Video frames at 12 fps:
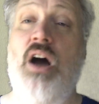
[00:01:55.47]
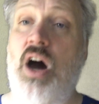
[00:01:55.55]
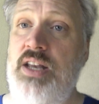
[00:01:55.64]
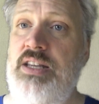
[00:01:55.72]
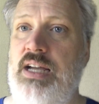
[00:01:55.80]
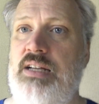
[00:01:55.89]

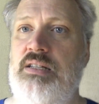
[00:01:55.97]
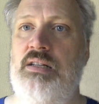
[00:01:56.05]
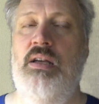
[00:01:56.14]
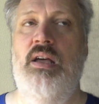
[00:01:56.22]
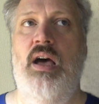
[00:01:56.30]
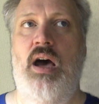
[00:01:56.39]
context
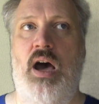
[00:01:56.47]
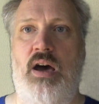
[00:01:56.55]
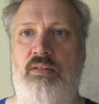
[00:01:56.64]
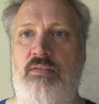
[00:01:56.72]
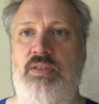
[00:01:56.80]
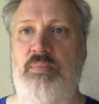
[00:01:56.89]

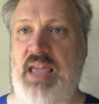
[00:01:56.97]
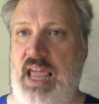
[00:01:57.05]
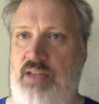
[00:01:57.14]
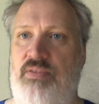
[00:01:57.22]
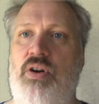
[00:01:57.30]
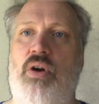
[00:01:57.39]
of the
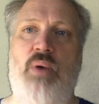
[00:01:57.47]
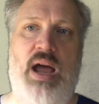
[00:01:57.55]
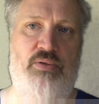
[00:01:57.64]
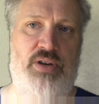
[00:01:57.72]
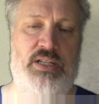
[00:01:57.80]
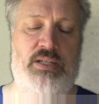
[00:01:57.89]
behavior
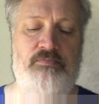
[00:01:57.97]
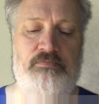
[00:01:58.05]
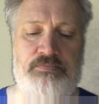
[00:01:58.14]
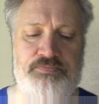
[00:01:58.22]
around us.